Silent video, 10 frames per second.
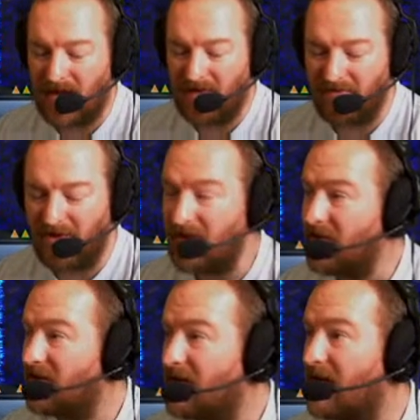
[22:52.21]
have
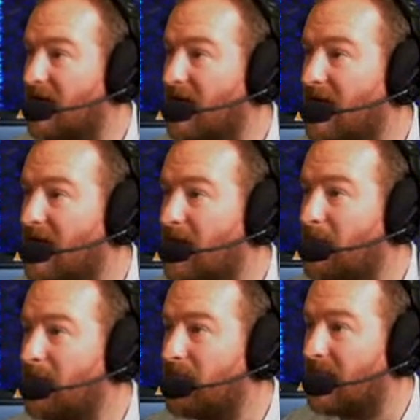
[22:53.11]
you
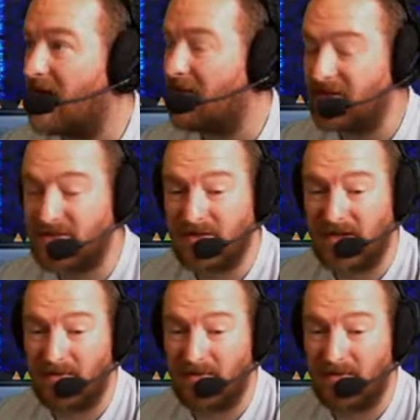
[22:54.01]
have this